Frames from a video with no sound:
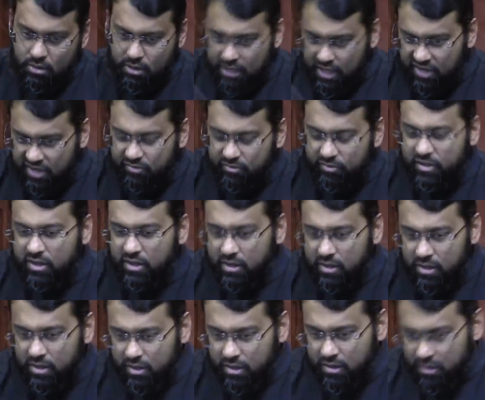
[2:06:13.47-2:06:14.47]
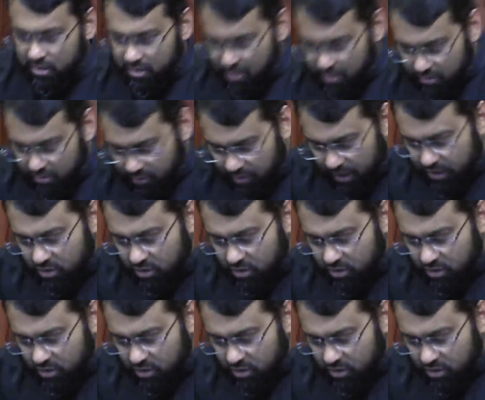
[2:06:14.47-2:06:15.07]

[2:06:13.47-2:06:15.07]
gave me the right